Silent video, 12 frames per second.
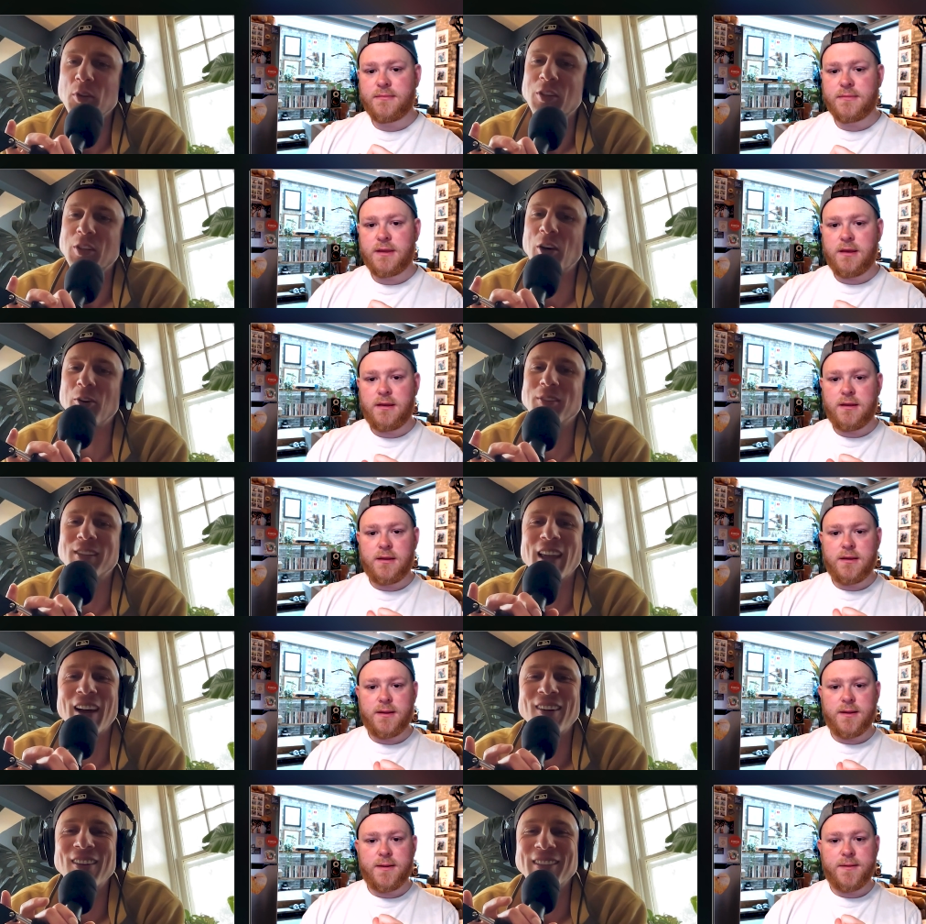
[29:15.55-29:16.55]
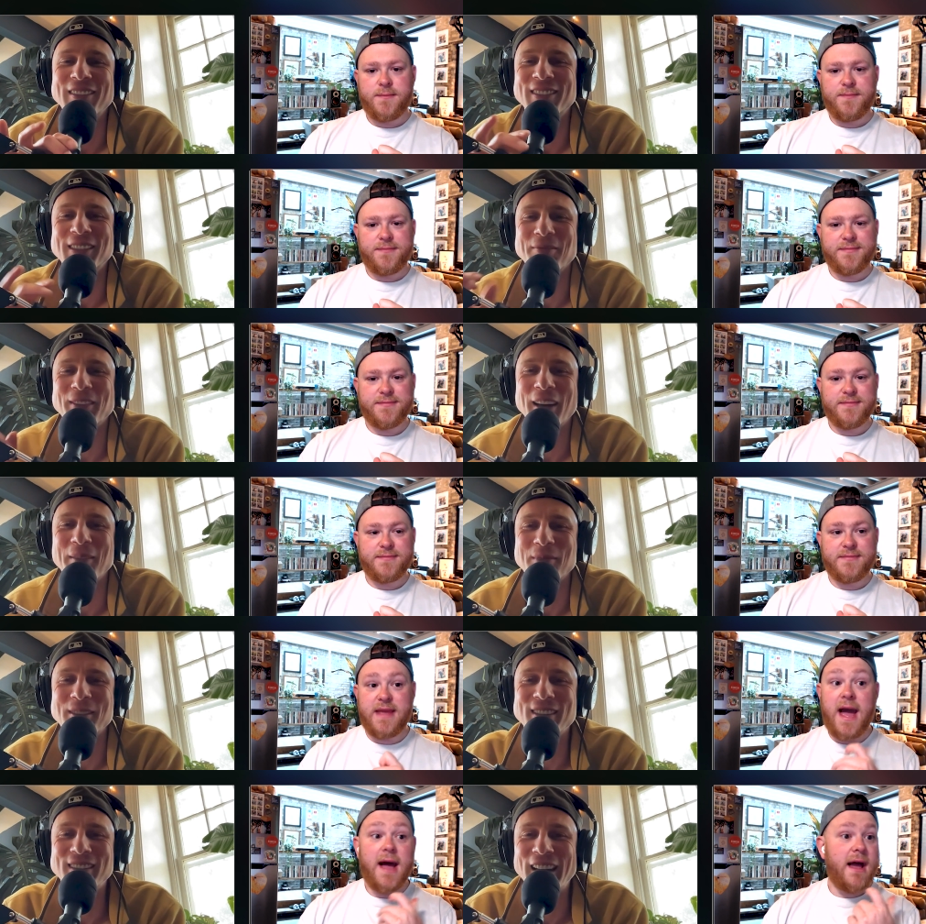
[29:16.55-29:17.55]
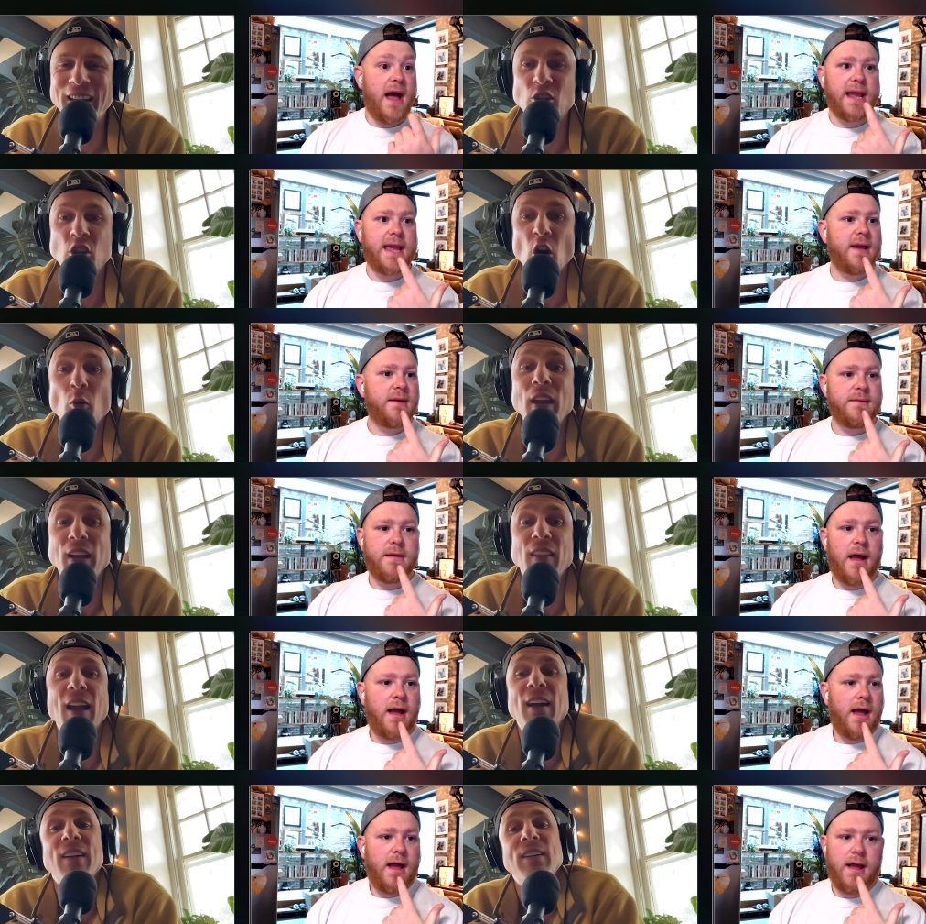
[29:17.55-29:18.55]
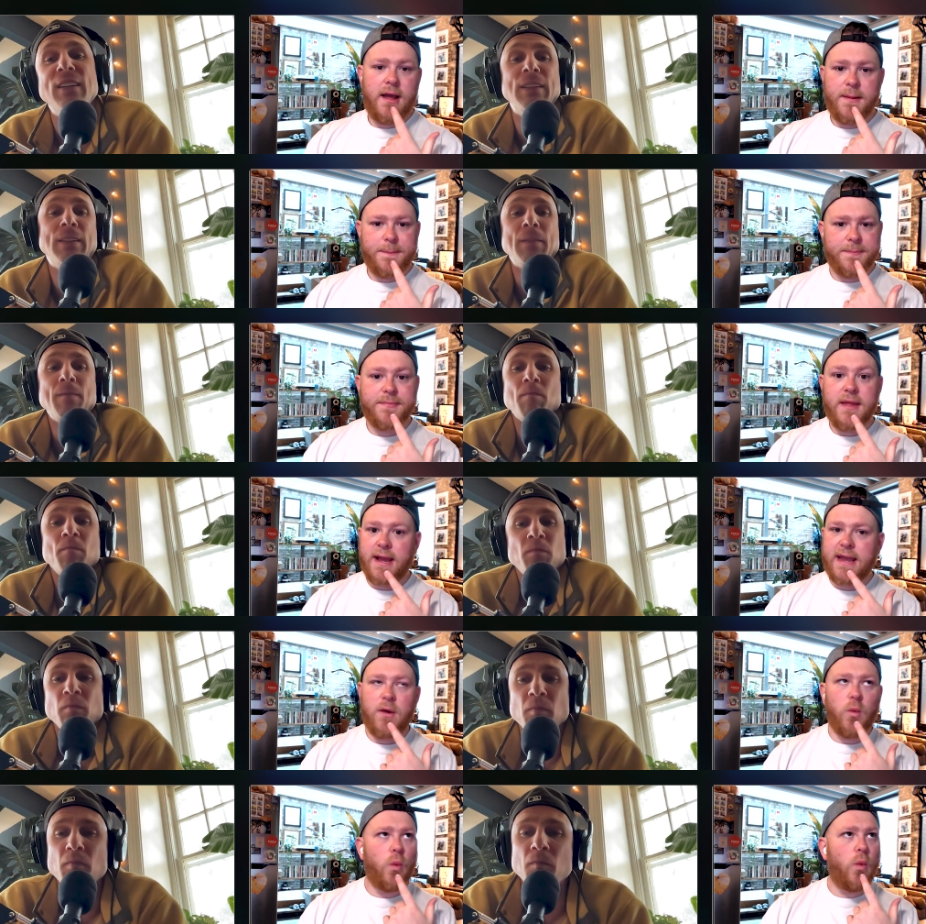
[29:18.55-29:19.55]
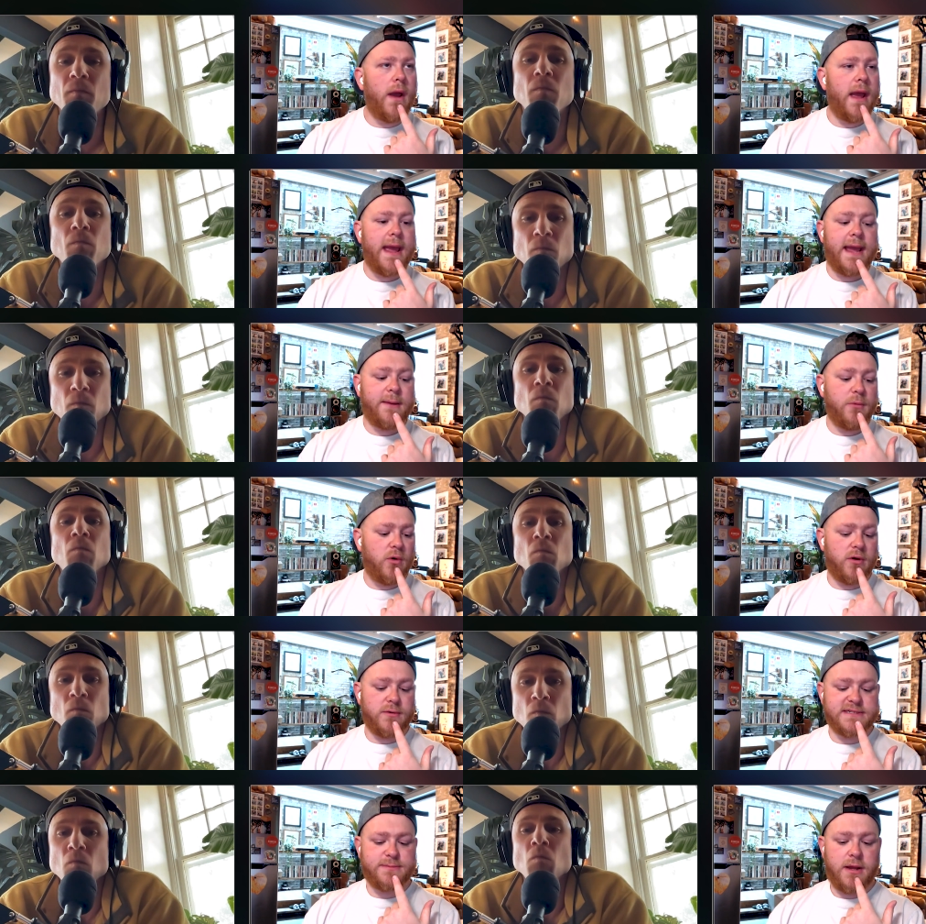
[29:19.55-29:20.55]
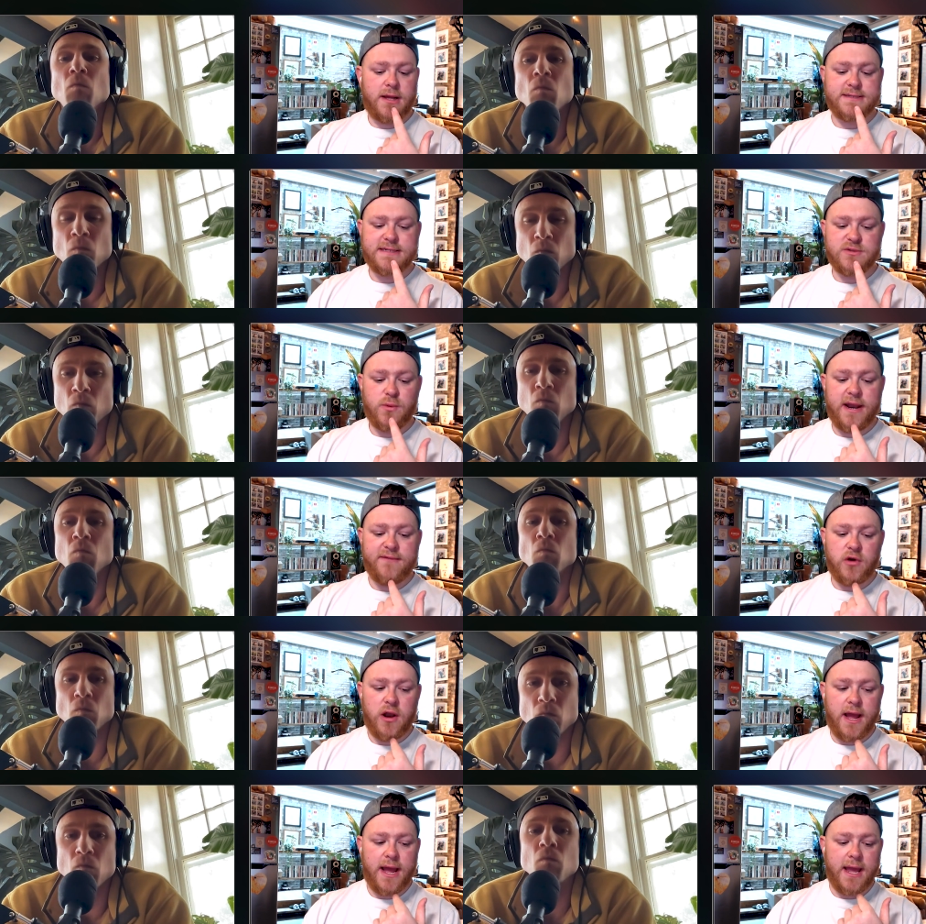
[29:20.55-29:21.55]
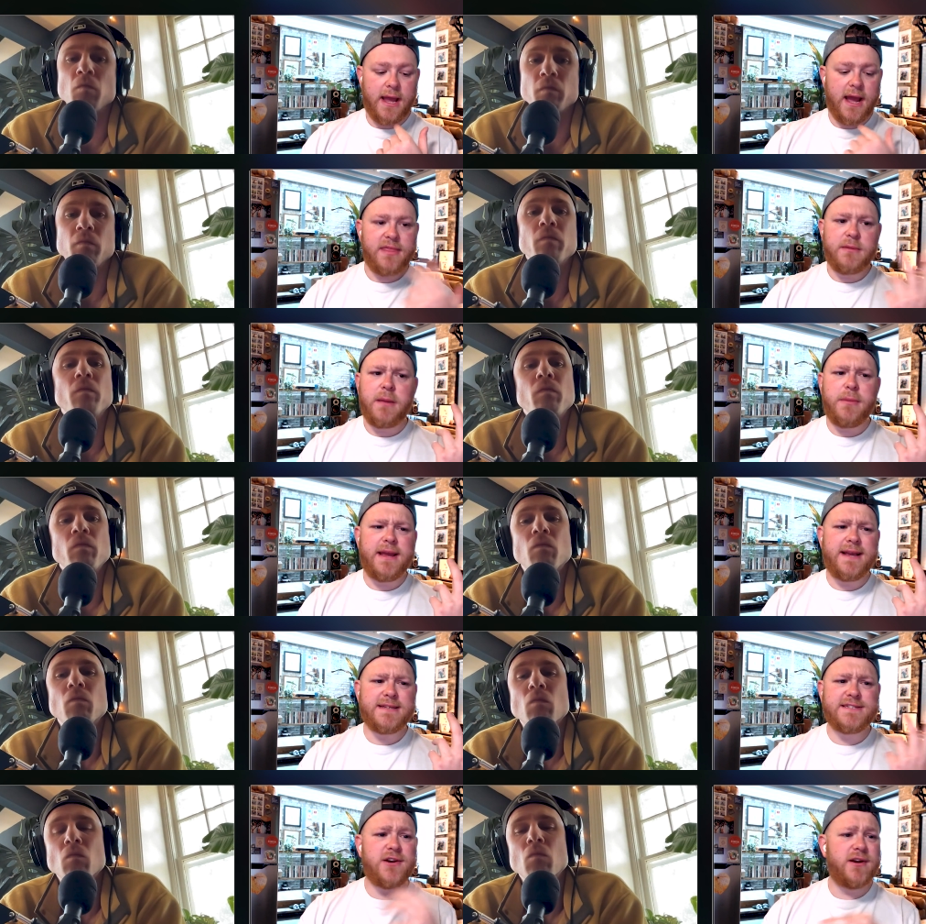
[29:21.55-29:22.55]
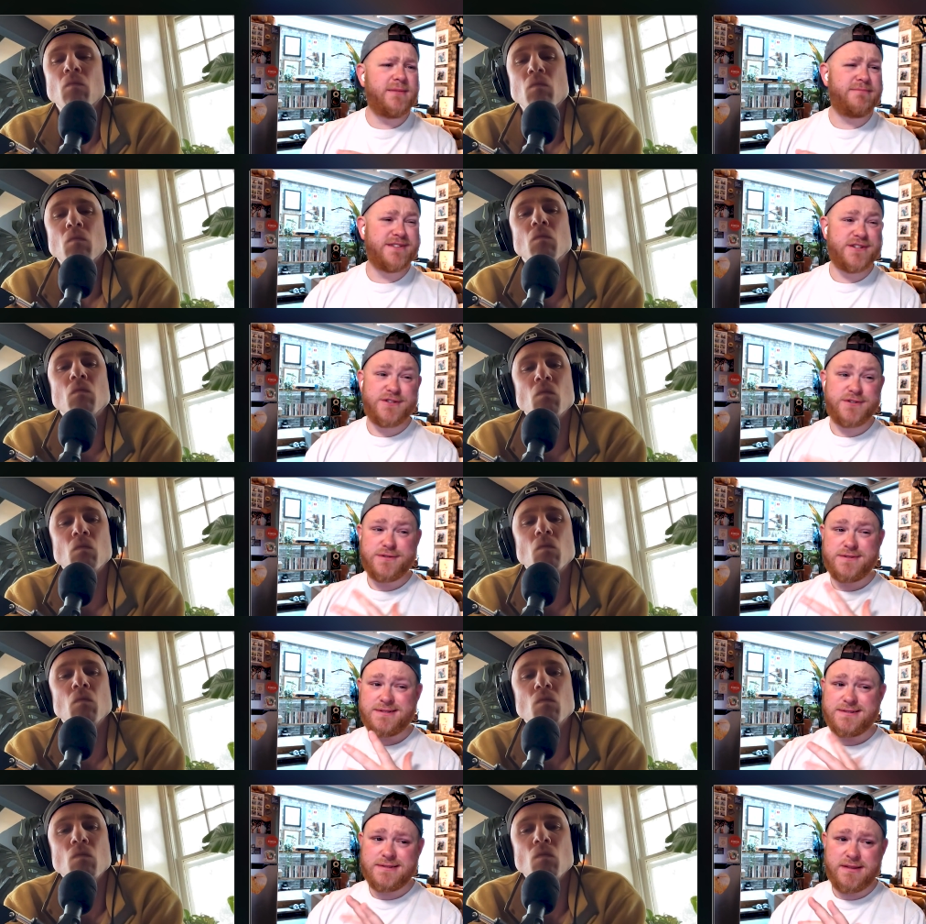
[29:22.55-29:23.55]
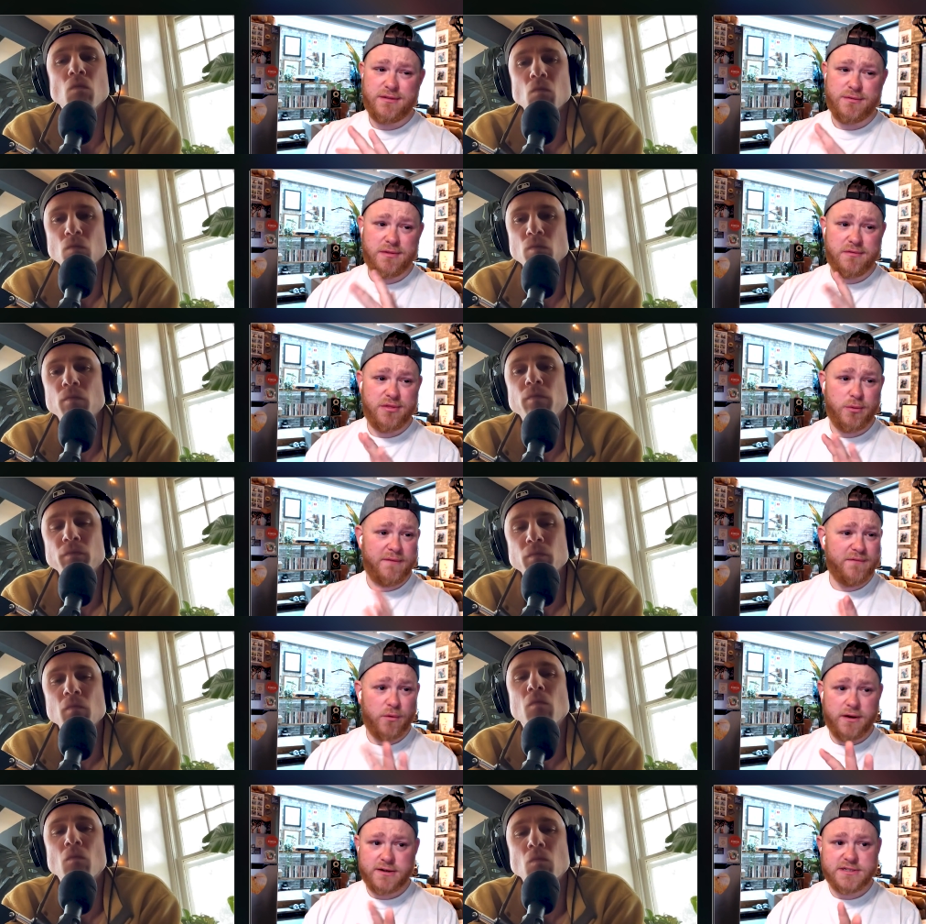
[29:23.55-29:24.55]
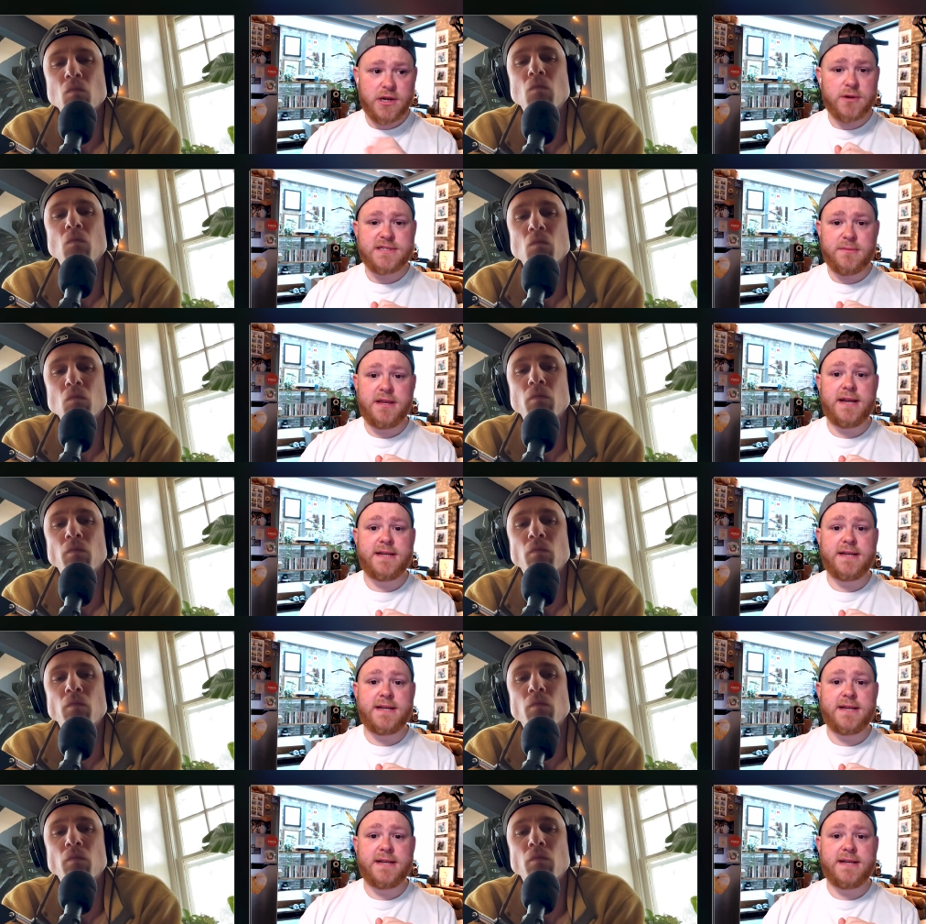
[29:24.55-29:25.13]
Speaker 1: so scared of sometimes yeah, like showing that
Speaker 2: I get way more responses whenever I. I think maybe starting two, th- three, four years ago or something,